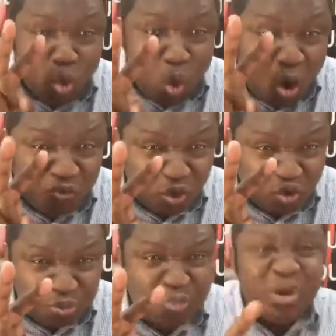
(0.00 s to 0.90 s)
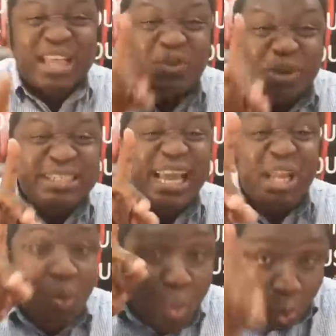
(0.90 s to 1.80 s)
two of those people,
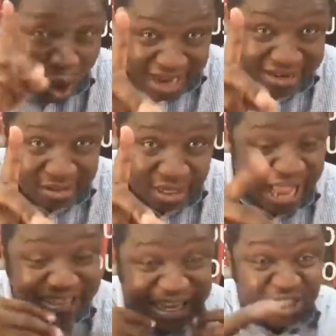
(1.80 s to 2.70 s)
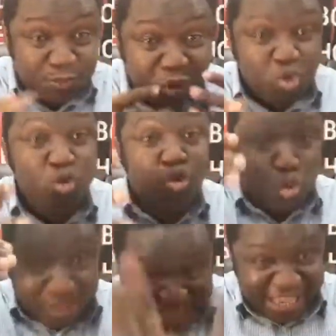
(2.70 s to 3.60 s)
especially one, as I speak to
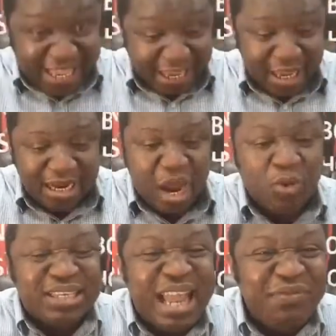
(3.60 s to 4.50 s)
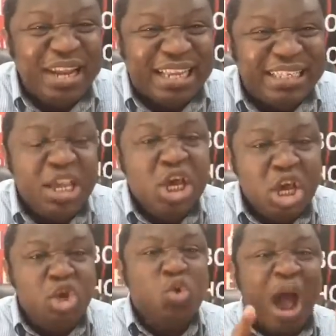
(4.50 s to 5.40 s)
you today, that was laughing and say,
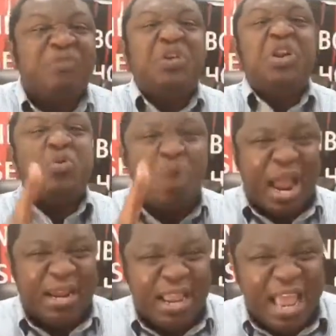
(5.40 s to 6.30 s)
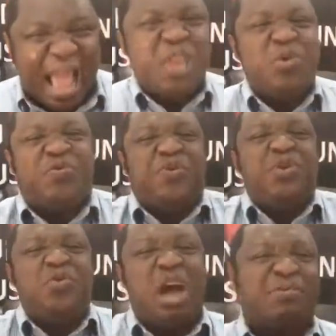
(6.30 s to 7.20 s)
you have only one, and you
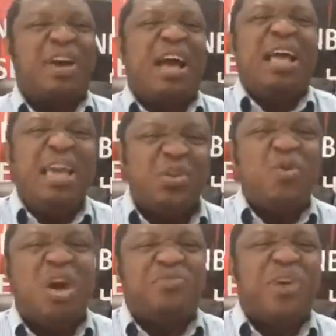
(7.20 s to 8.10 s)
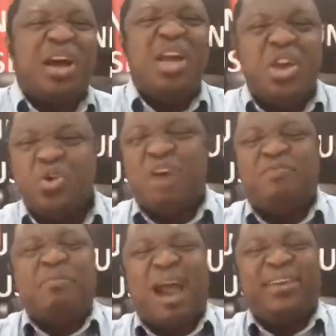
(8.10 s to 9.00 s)
feel you
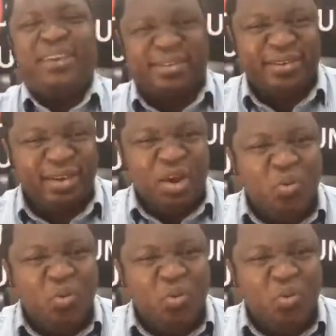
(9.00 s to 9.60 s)
have married.